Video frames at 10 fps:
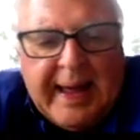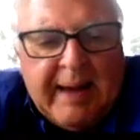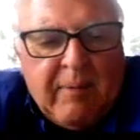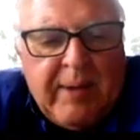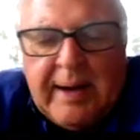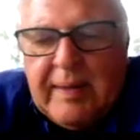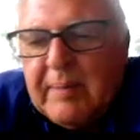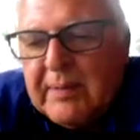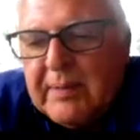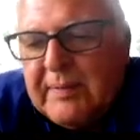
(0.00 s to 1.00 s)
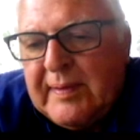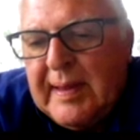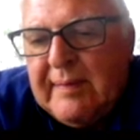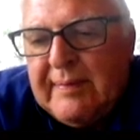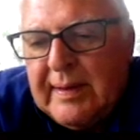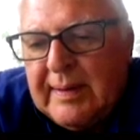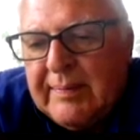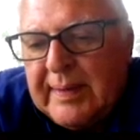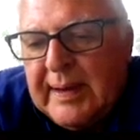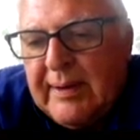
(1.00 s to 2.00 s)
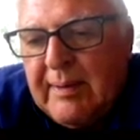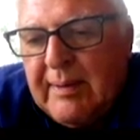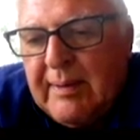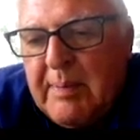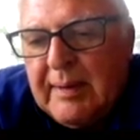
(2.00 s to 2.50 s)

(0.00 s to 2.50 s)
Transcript: We are the most easterly of the Caribbean.